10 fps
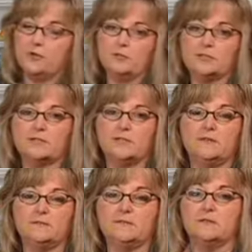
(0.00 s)
which
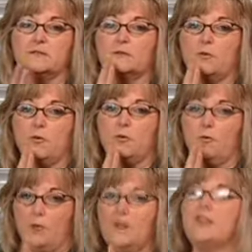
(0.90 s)
leaves
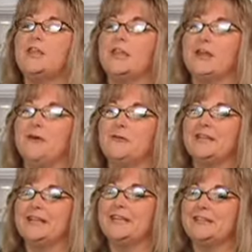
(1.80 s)
one thing
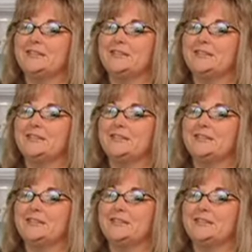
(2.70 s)
only, and that's